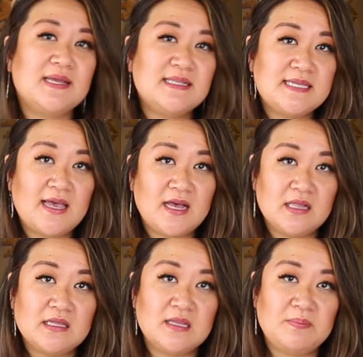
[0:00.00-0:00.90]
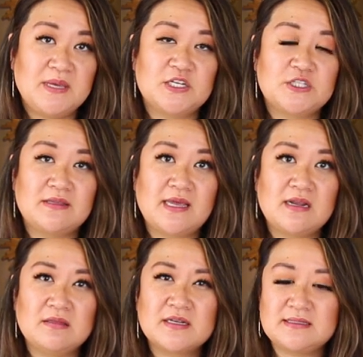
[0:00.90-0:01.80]
you can tell in the picture that
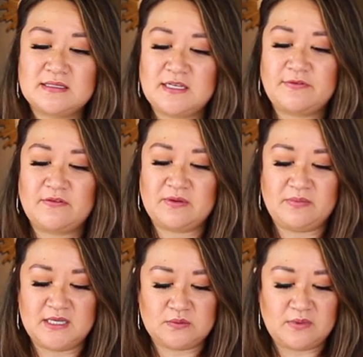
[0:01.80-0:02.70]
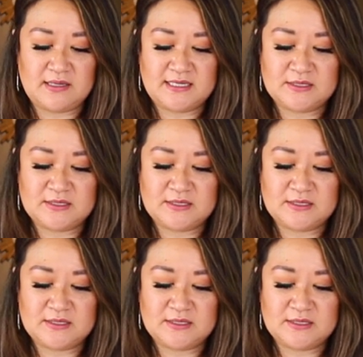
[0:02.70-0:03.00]
it looks different from this one.